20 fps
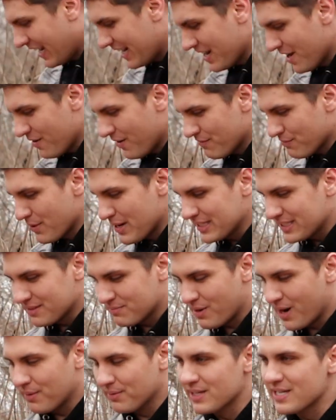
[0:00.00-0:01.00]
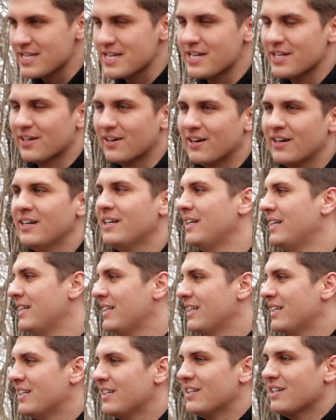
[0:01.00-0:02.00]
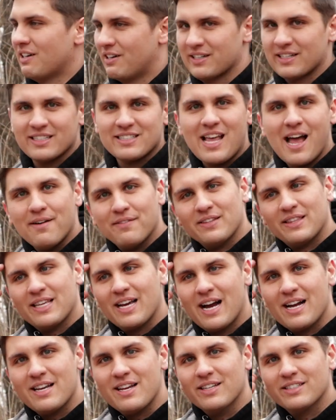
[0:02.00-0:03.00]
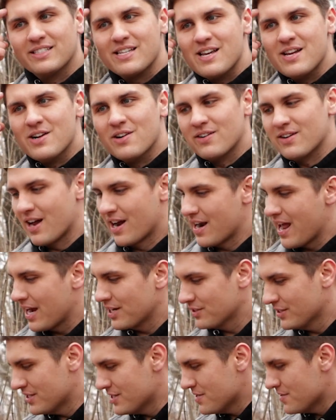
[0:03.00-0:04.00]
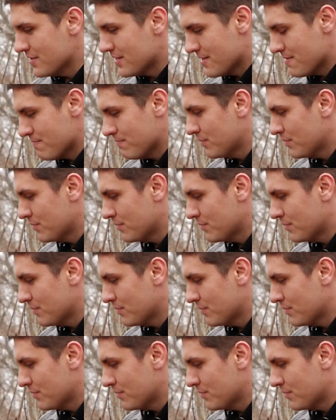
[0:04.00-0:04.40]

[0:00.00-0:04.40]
I know I've wasted probably a year on just having the ideas here, and not actually doing them.